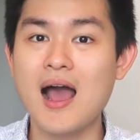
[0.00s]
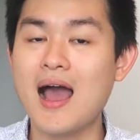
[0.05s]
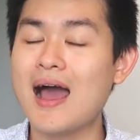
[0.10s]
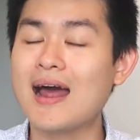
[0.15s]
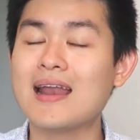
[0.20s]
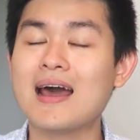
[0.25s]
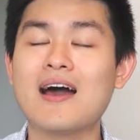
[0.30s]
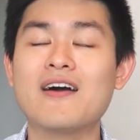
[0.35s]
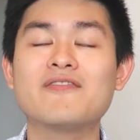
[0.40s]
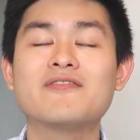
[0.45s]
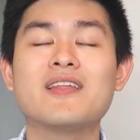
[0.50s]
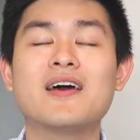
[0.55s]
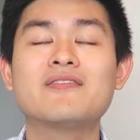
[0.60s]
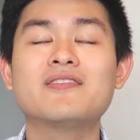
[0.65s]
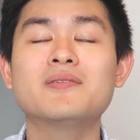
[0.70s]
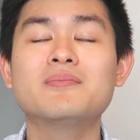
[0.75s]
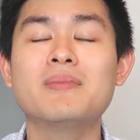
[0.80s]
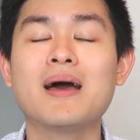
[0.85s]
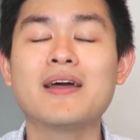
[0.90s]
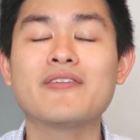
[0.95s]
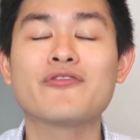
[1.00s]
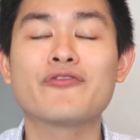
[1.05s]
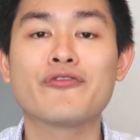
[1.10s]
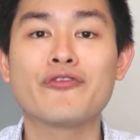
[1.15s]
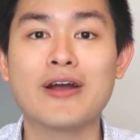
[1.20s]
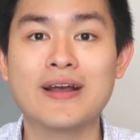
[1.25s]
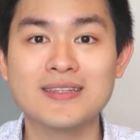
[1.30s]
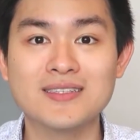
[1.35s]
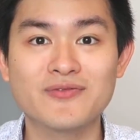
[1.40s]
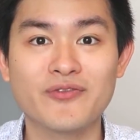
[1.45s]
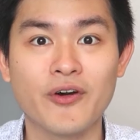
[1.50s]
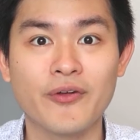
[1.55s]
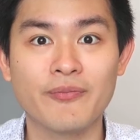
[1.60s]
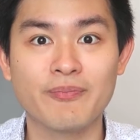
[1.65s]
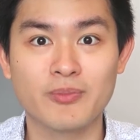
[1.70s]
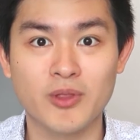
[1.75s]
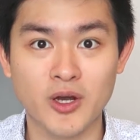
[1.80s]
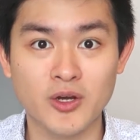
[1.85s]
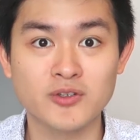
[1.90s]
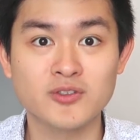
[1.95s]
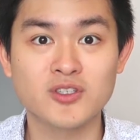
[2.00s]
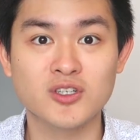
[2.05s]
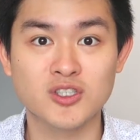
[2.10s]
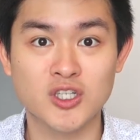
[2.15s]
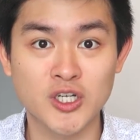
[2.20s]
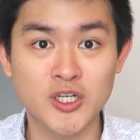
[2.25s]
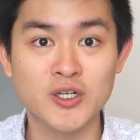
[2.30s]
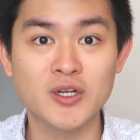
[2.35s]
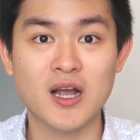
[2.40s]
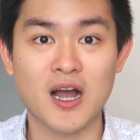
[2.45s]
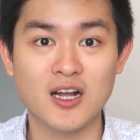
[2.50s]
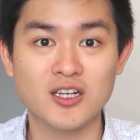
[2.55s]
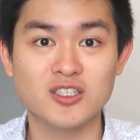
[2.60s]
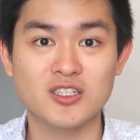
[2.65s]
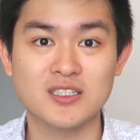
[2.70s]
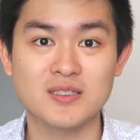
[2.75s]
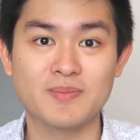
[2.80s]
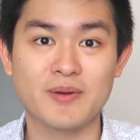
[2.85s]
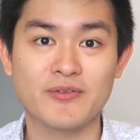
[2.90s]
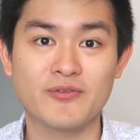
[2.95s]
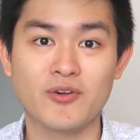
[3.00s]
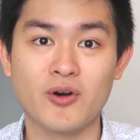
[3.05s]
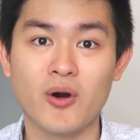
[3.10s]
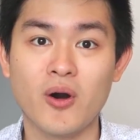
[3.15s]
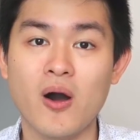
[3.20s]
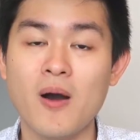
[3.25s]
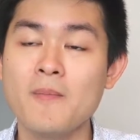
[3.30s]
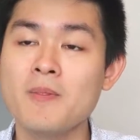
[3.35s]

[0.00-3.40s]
And I've never met friends from those two countries before.